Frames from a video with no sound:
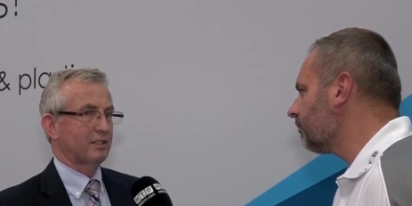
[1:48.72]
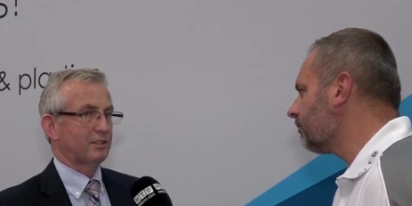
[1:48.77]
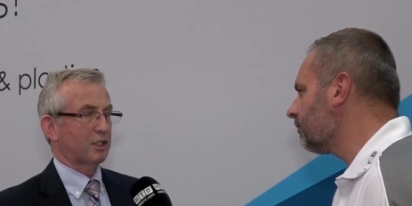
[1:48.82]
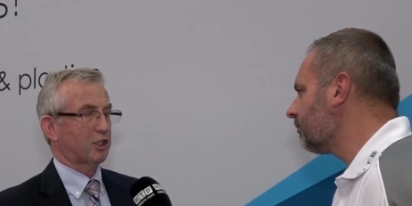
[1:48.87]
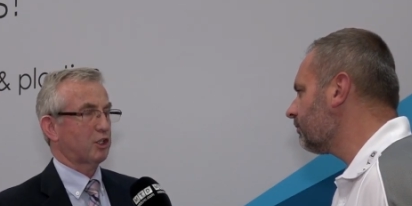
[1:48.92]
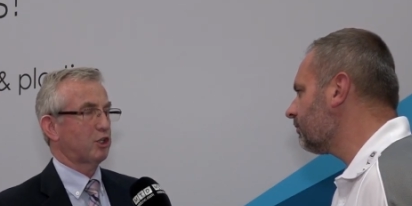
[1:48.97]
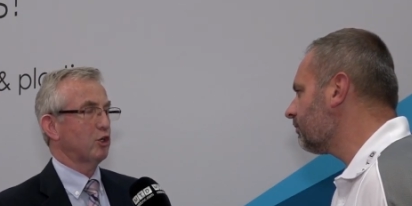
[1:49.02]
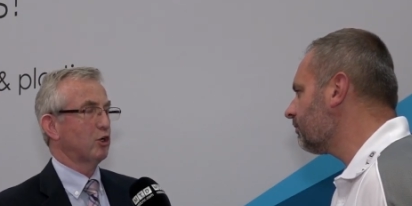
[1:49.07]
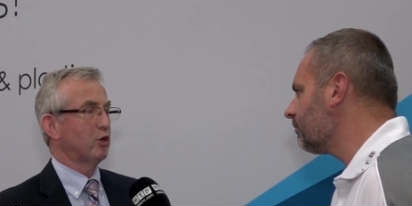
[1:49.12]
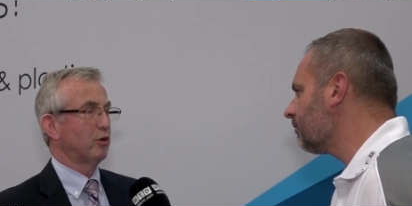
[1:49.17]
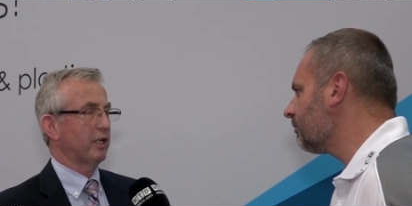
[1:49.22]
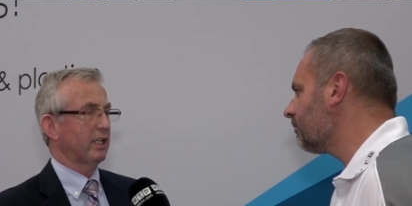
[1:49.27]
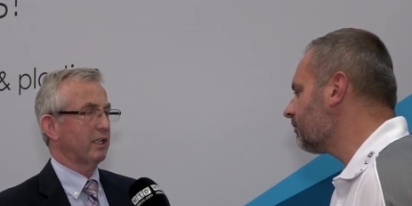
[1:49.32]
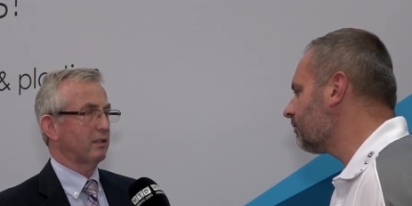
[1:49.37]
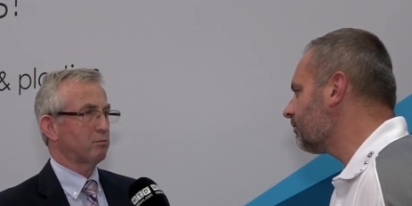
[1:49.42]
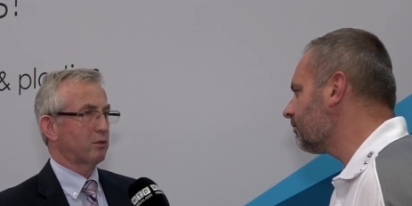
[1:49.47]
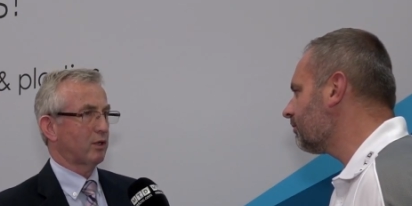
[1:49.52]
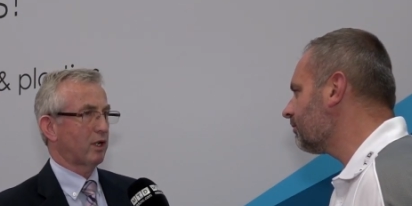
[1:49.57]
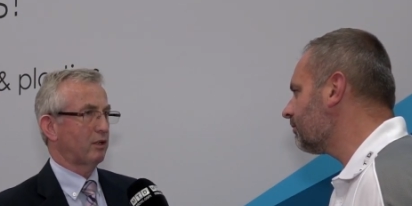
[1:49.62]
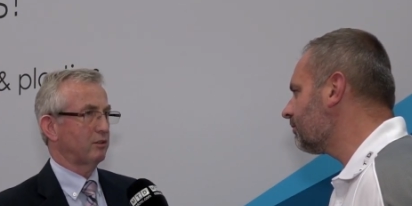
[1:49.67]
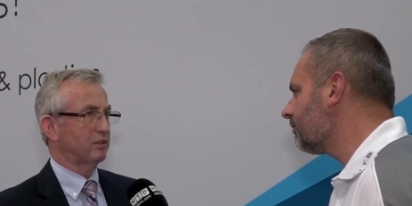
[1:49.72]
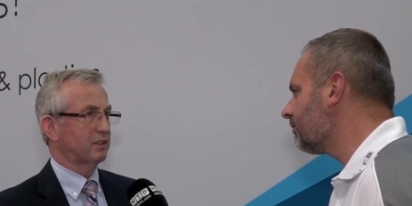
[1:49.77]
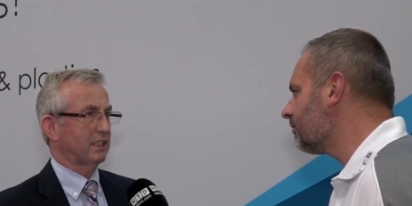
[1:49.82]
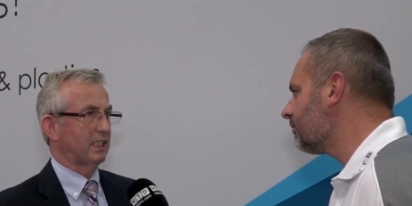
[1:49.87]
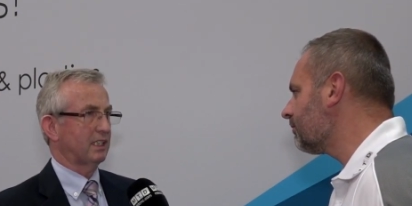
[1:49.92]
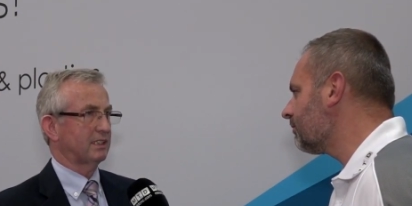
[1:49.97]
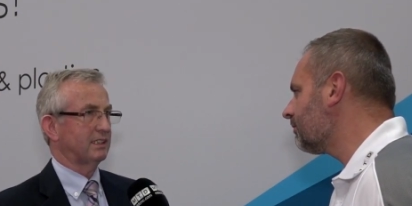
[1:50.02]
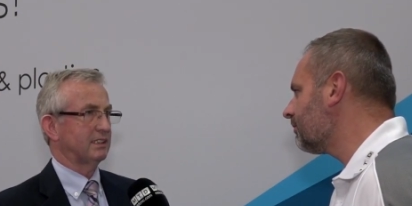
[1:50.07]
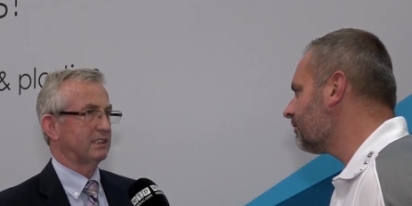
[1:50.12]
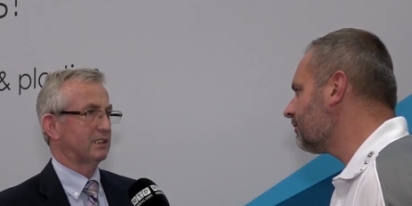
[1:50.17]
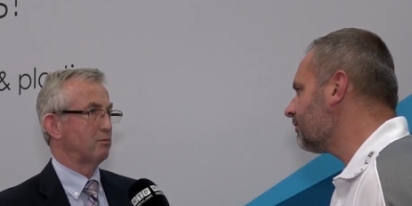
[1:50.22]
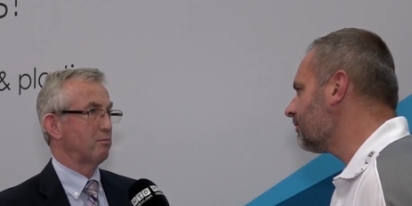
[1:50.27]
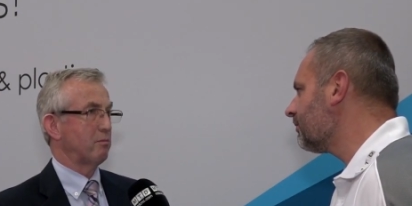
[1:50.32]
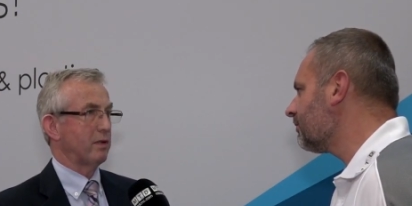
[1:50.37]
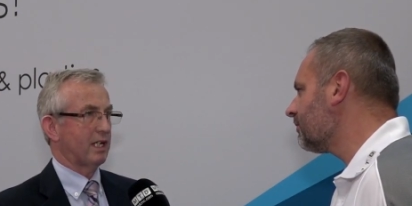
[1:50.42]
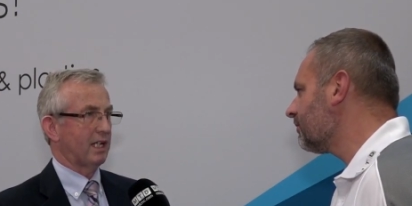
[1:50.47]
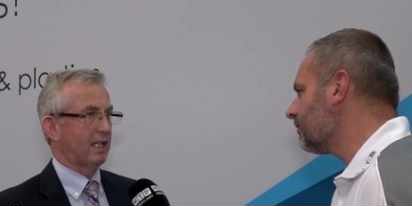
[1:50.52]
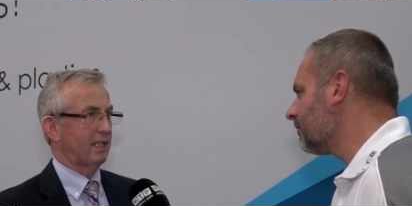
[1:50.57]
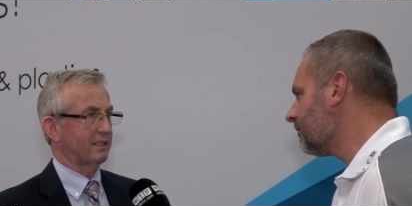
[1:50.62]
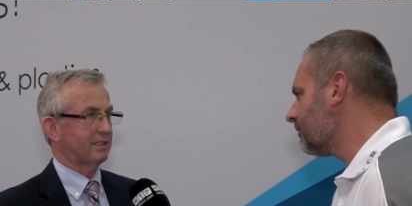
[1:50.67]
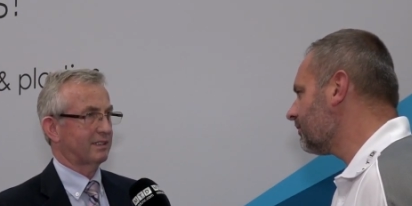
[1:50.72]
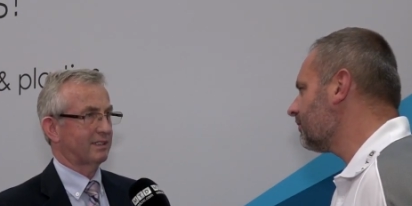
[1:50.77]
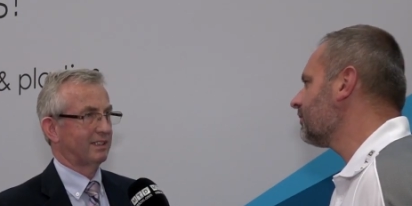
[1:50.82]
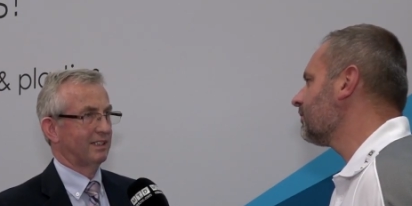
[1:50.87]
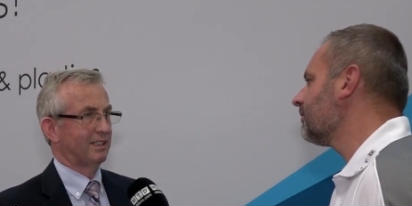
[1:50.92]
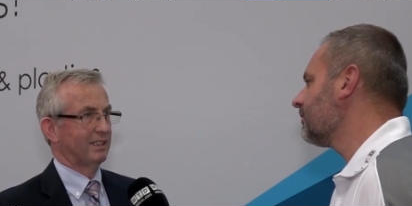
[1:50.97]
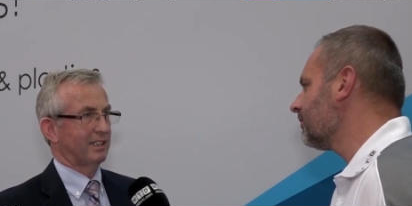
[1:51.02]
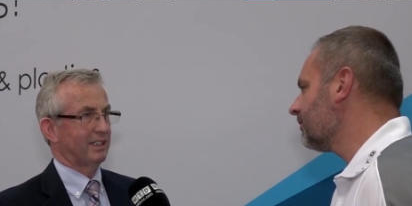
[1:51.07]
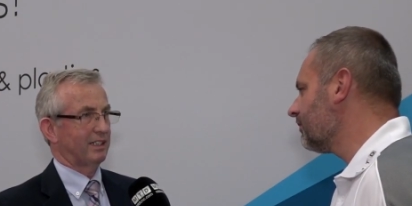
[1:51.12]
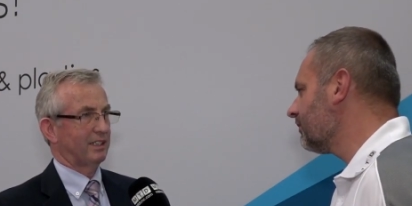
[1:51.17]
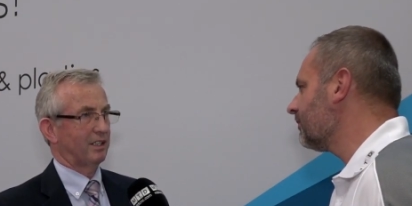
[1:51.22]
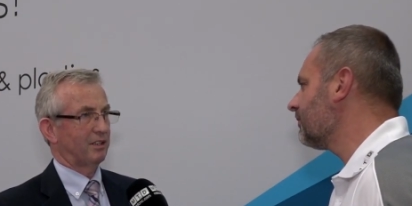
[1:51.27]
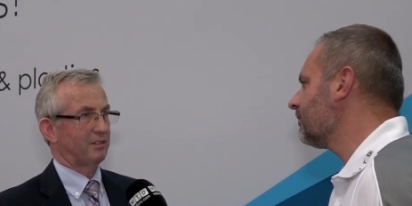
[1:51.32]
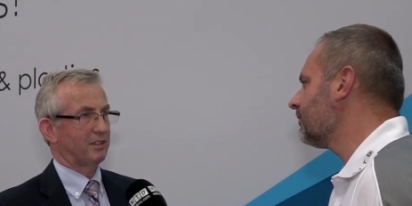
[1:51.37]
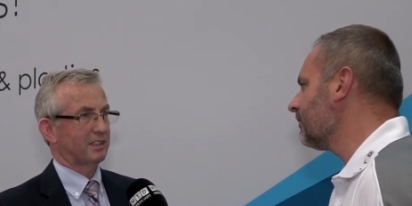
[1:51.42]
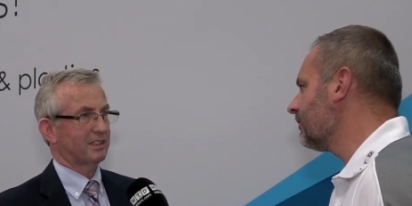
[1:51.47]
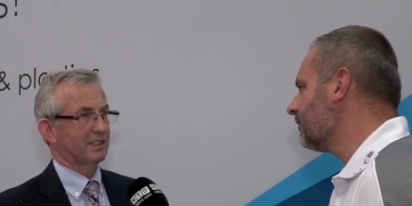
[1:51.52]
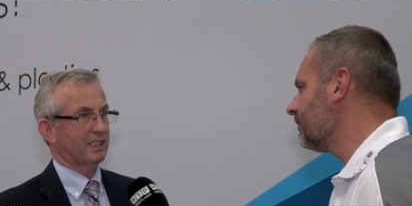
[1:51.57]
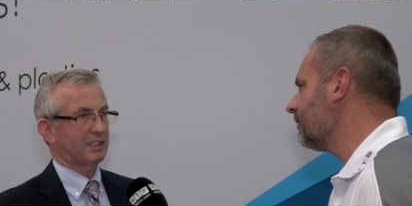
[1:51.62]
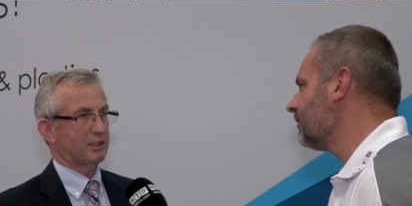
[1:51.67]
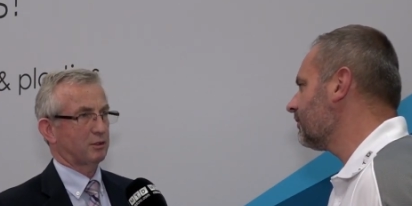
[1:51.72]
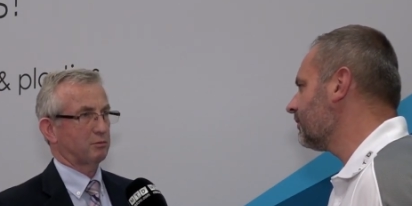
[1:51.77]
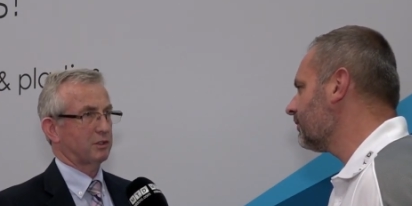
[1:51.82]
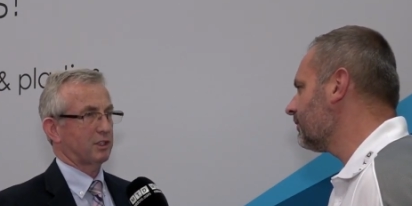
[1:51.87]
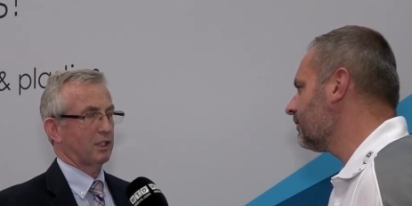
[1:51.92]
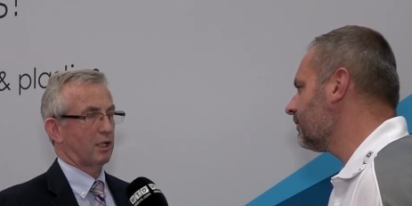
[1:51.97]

Speaker 1: the curing process is a minute. You know, the setup